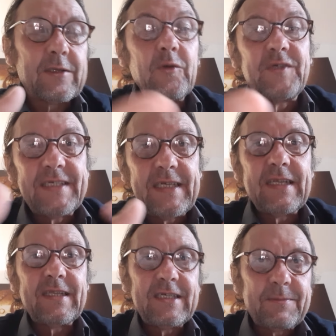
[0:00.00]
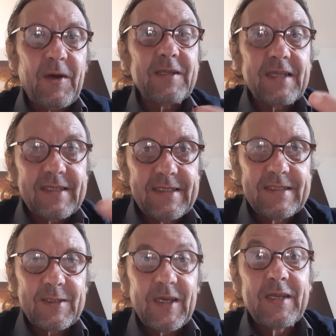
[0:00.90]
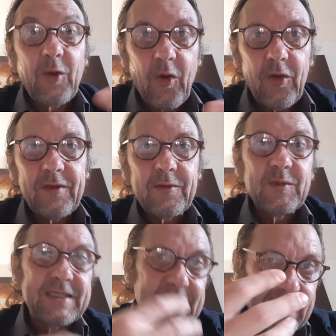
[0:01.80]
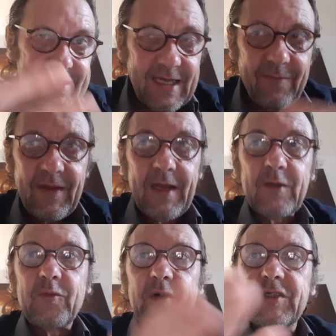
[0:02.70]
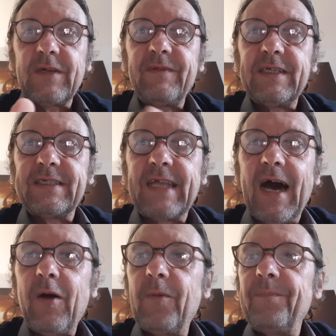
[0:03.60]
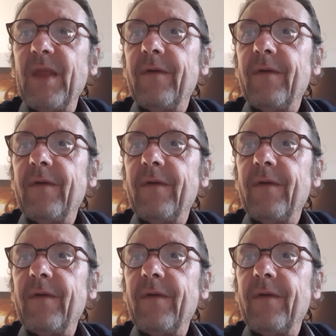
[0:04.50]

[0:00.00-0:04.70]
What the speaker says: lucid and this part that is ignorant within ourselves, to achieve this Tao.